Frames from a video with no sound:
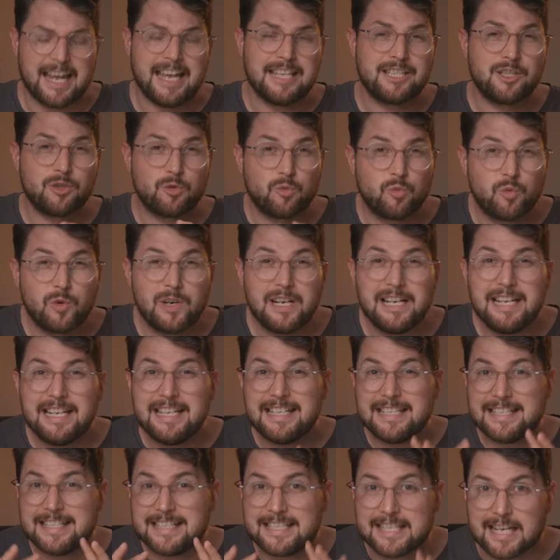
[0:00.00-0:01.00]
it's a
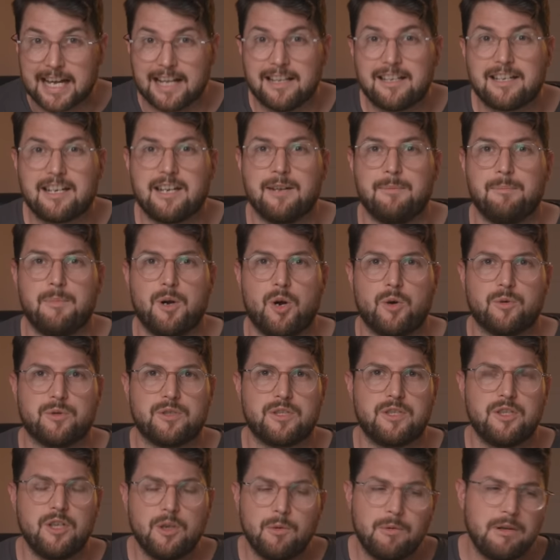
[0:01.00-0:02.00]
really delicate
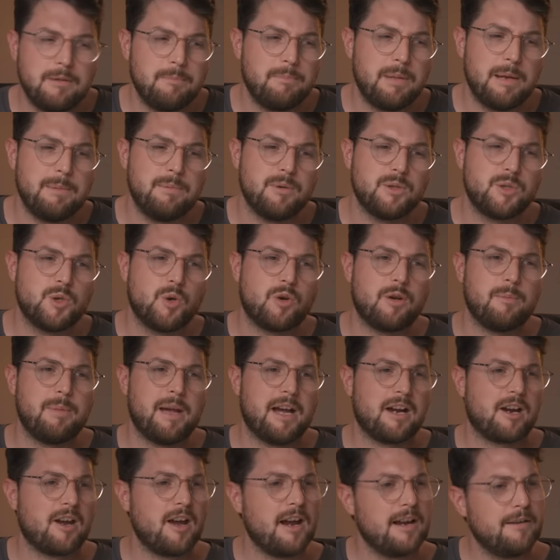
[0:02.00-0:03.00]
malt. You know, when people talk
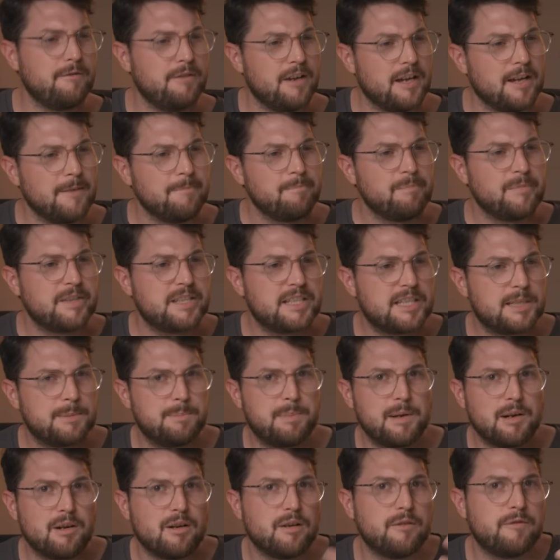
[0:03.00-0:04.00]
about kind of a
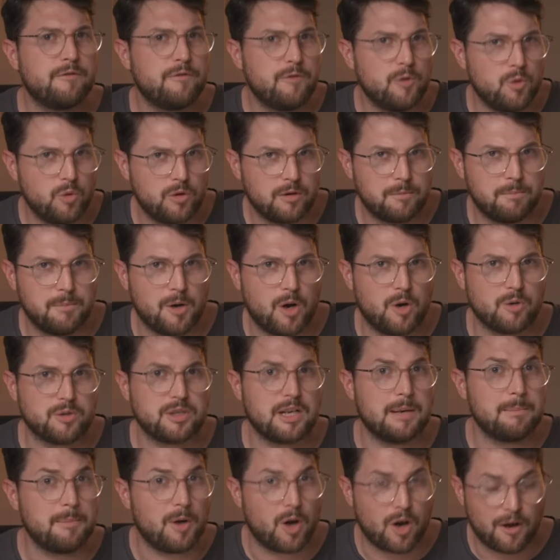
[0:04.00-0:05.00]
spirit forward
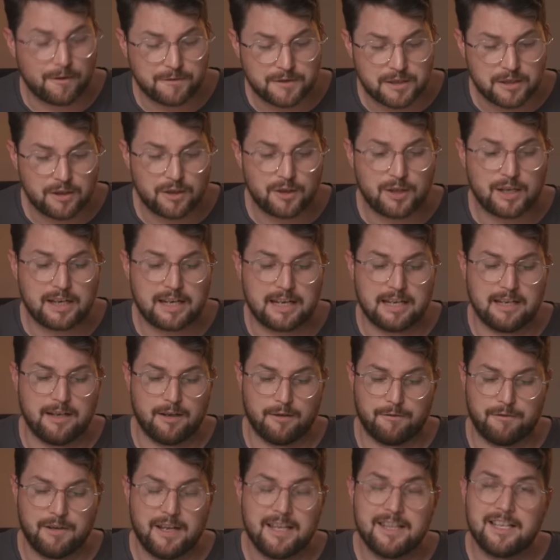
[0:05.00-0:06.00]
malt, I'm often thinking
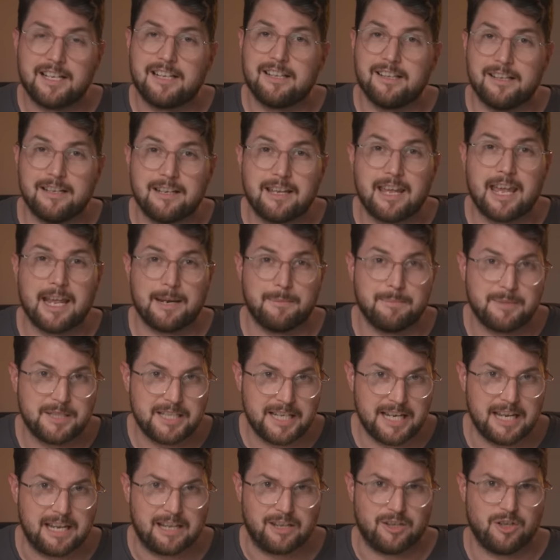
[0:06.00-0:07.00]
of the Glencadam
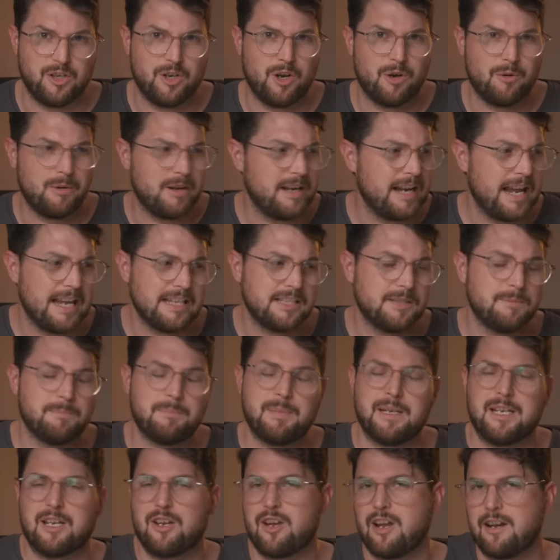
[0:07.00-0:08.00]
10. You know, it hasn't
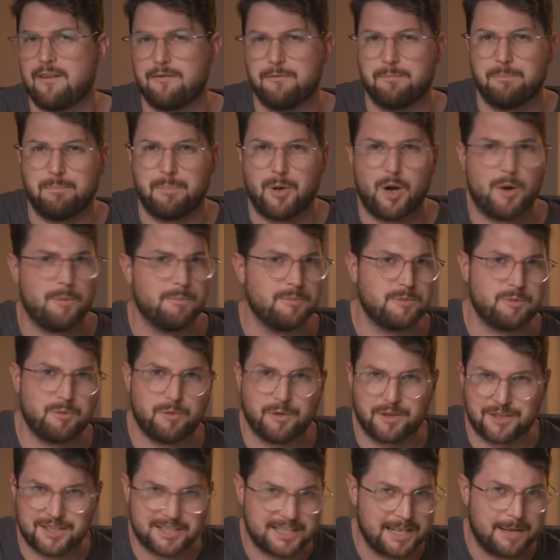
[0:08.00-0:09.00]
been kind of bombed
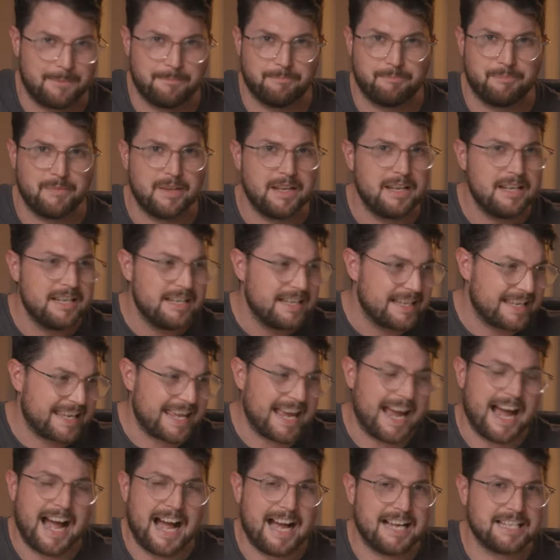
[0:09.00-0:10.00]
with some
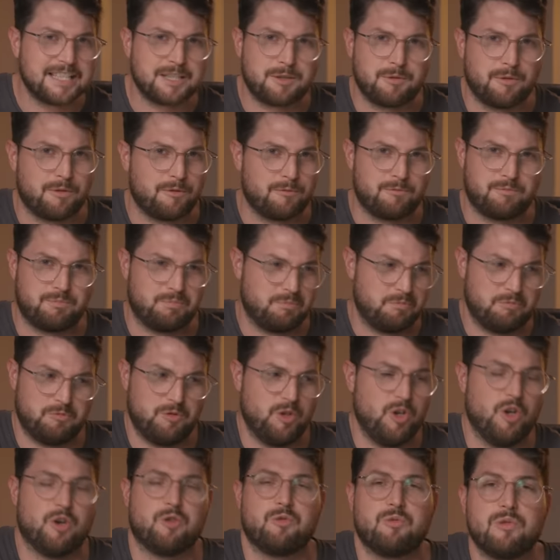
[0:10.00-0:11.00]
cask with,
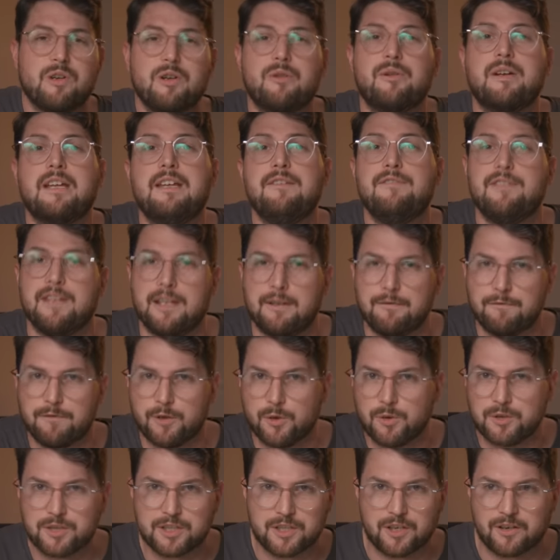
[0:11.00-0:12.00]
you know, a real heavy
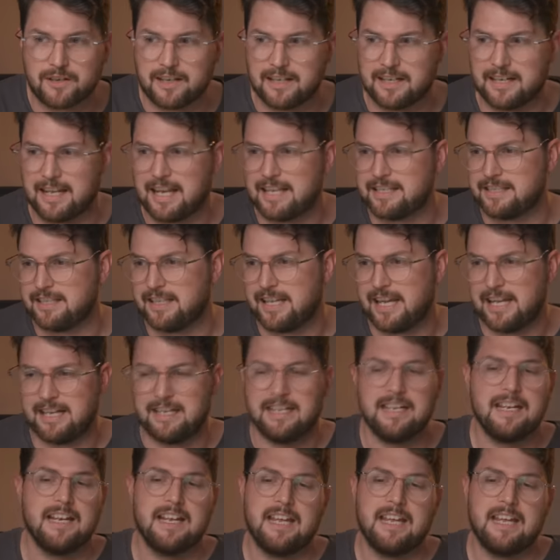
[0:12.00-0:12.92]
influence on it. It hasn't had